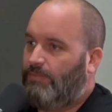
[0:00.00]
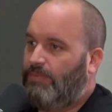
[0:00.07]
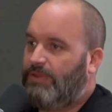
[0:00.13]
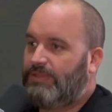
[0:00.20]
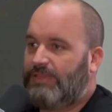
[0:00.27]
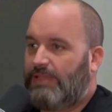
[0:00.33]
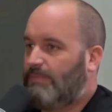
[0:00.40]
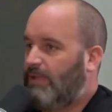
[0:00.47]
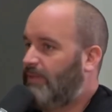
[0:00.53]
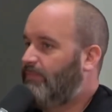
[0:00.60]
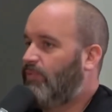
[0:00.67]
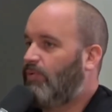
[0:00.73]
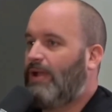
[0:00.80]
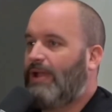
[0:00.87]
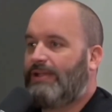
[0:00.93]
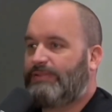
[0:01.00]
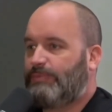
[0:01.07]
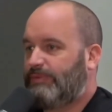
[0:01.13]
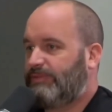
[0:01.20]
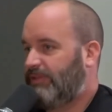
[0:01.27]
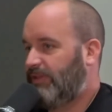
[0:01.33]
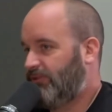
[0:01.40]
But it's like my
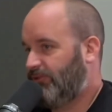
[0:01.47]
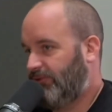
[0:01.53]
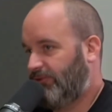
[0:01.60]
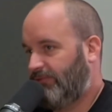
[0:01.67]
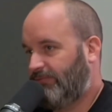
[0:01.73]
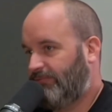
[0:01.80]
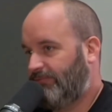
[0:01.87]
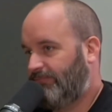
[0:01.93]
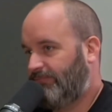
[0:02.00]
prized possession.